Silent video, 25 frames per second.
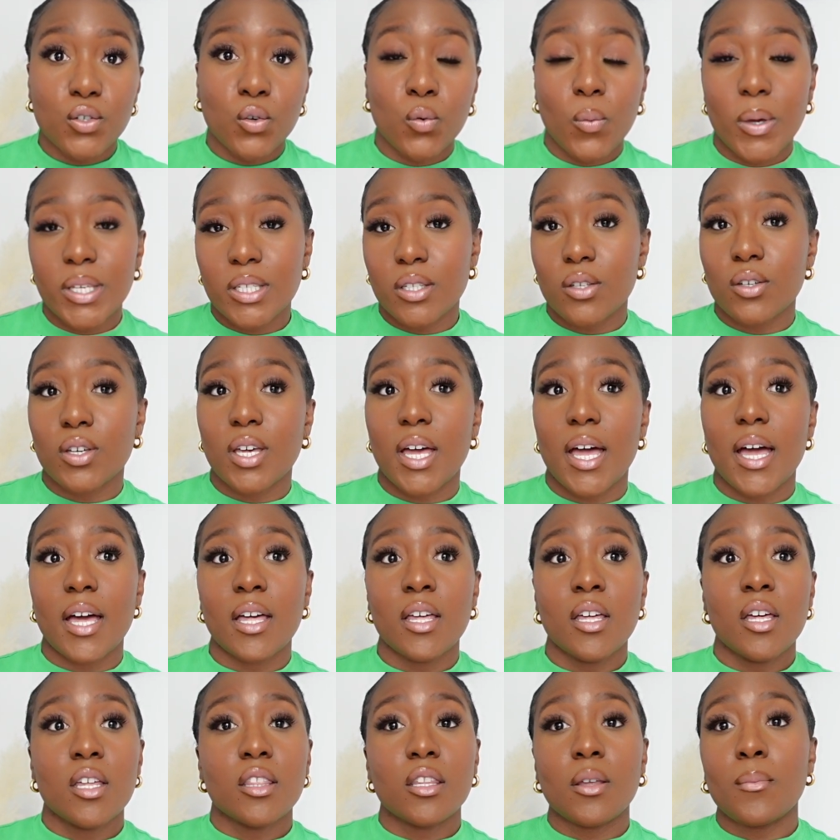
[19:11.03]
Always look at
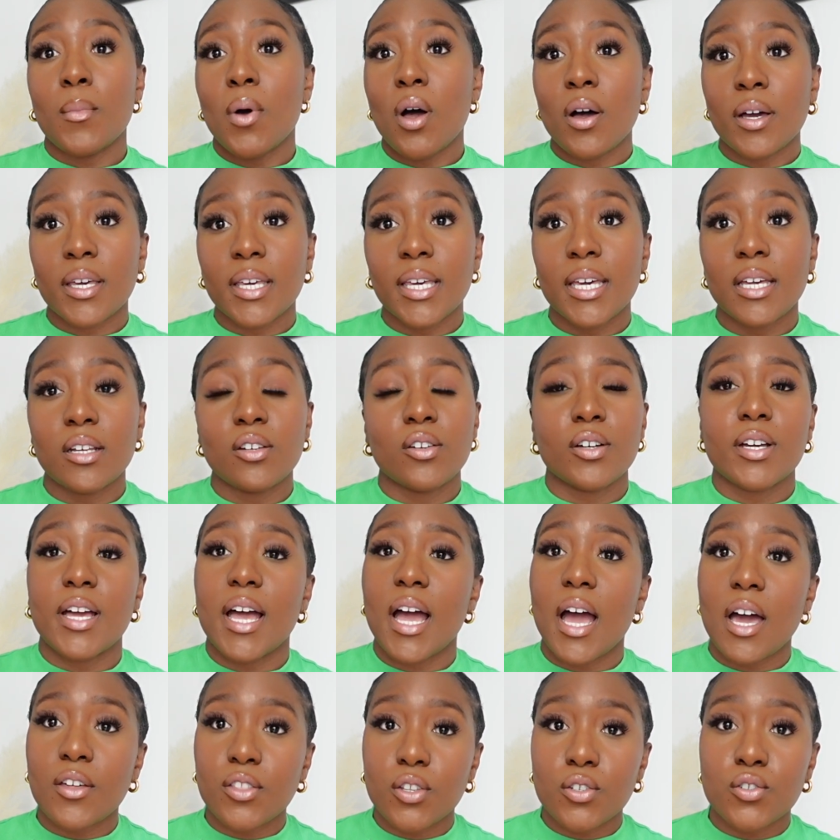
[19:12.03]
the market, look at
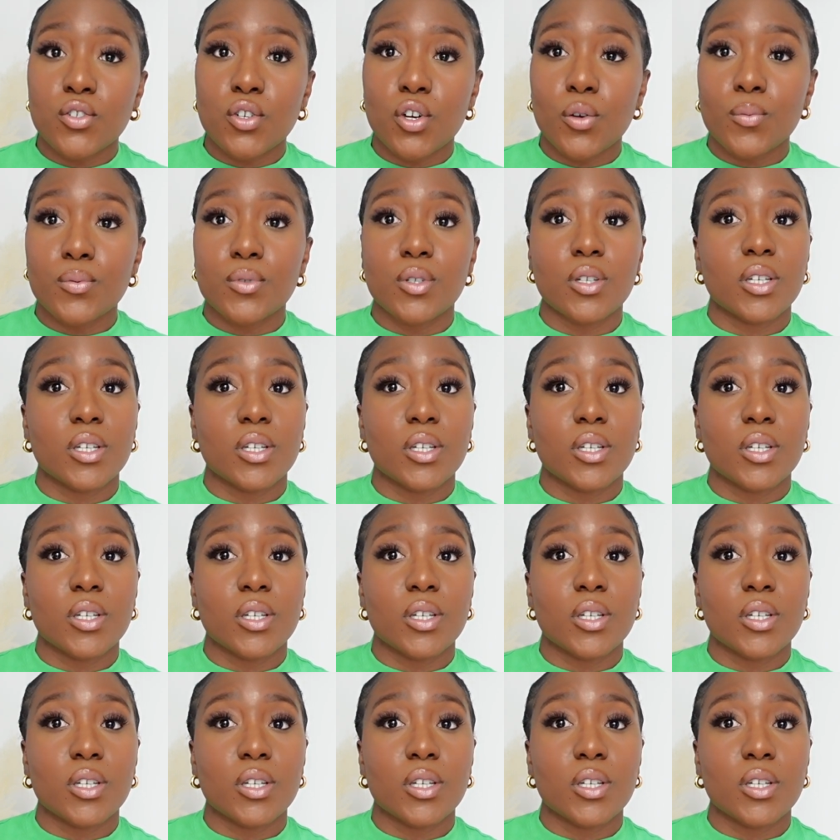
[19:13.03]
other jobs,